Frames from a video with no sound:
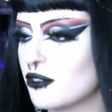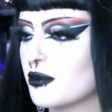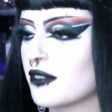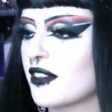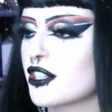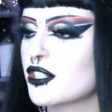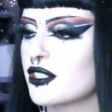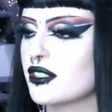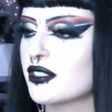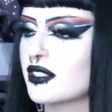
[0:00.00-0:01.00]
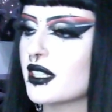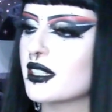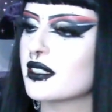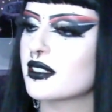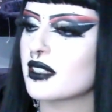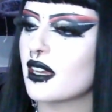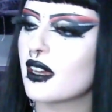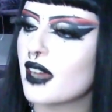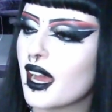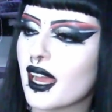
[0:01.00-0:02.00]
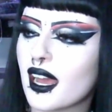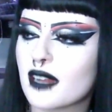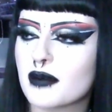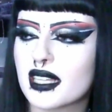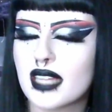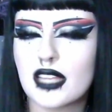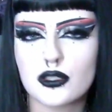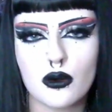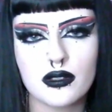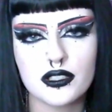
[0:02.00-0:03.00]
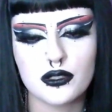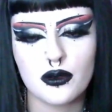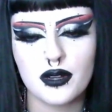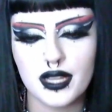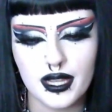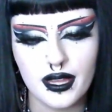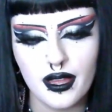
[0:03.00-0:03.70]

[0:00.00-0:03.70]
a professional since I had my last horror story